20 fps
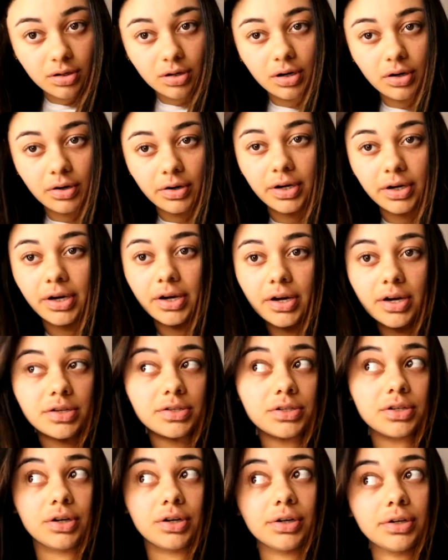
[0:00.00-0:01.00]
Alright
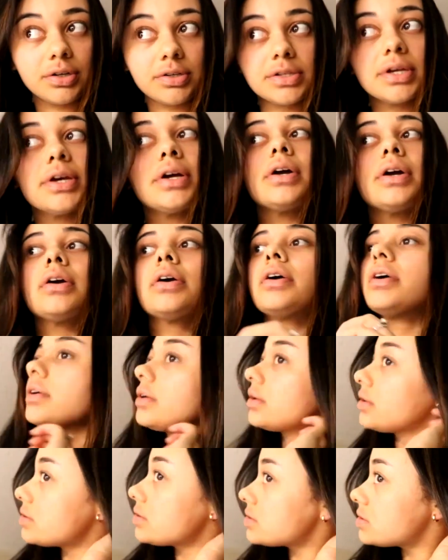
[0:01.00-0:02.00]
guys, your girl's hair
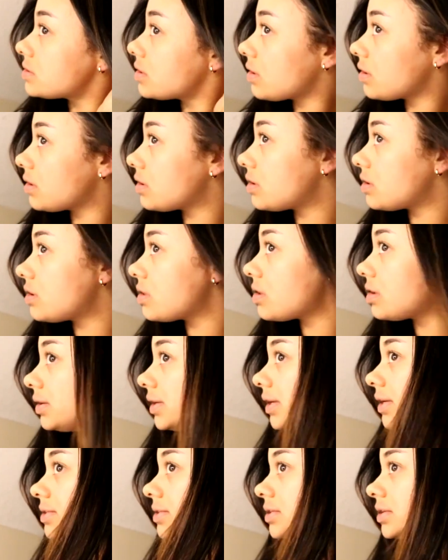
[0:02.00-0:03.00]
is all
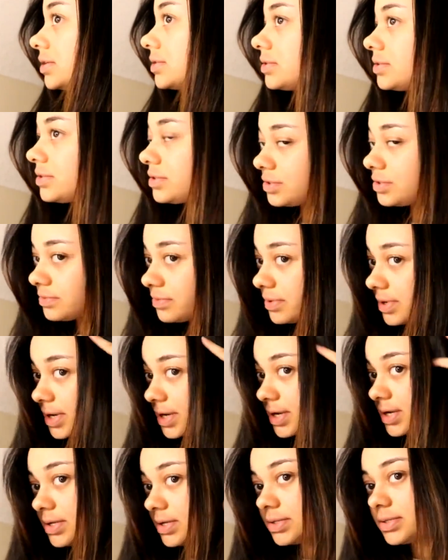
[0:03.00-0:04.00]
nice and
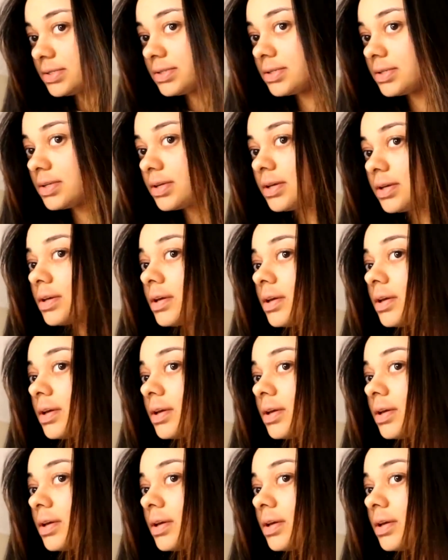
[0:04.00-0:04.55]
straight,